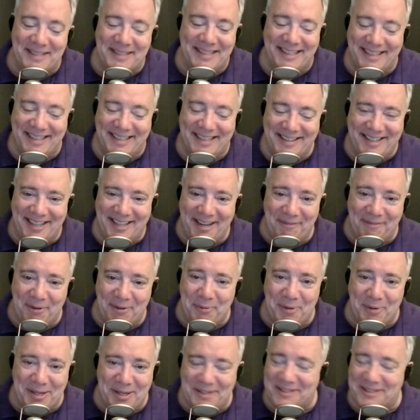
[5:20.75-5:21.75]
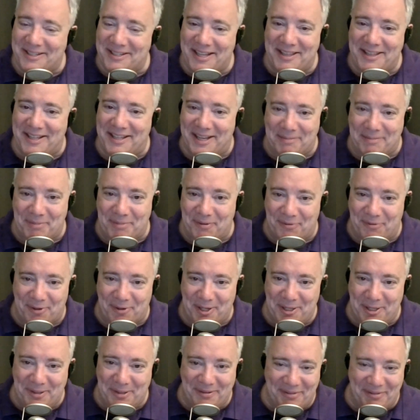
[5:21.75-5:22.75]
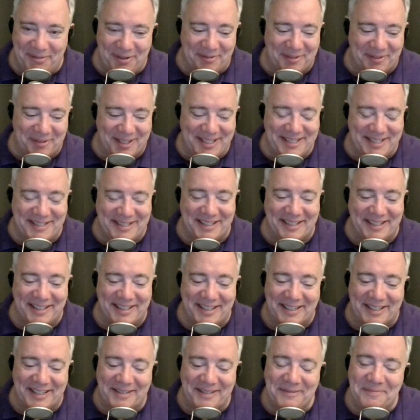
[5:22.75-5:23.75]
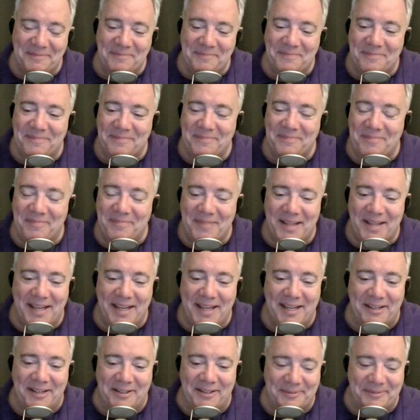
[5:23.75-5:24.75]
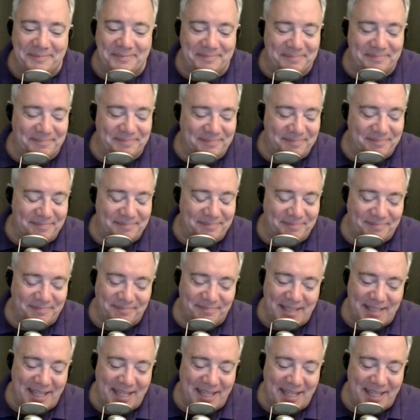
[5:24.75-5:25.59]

I think everyone said that before you even released it like I don't know. I